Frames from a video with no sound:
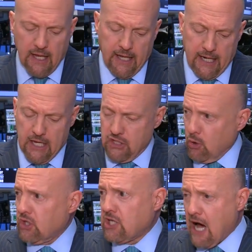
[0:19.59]
It is
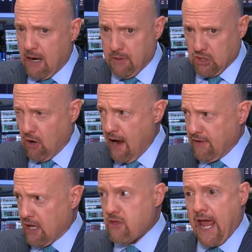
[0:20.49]
autonomous
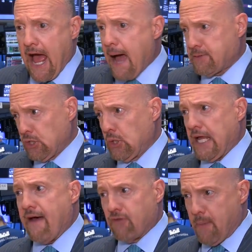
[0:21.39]
driving. They
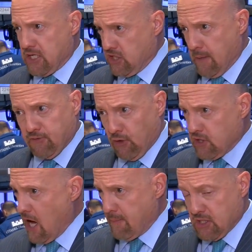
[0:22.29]
absolutely have the best chips for
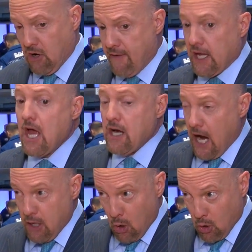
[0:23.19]
autonomous driving.
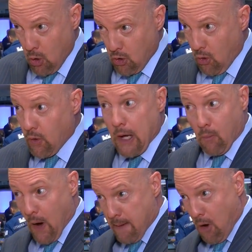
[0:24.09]
I know Google,
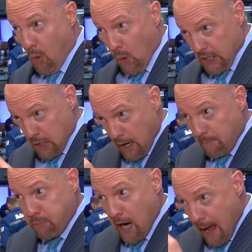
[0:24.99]
Waymo would uh,
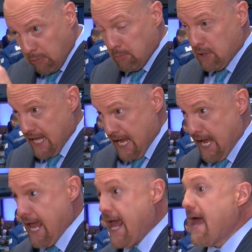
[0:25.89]

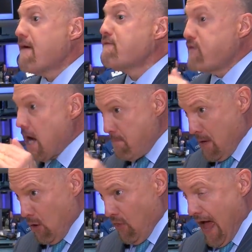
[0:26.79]
probably fight
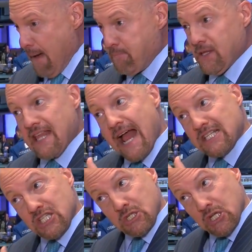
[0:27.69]
me on that, but
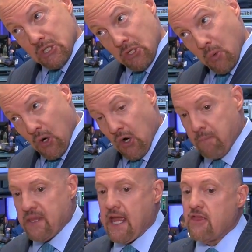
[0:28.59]
that's you know, the
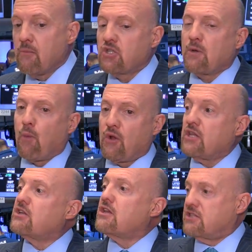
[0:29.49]
word. But then the most
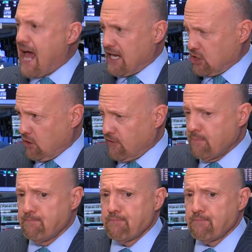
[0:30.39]
important thing, uh, data server.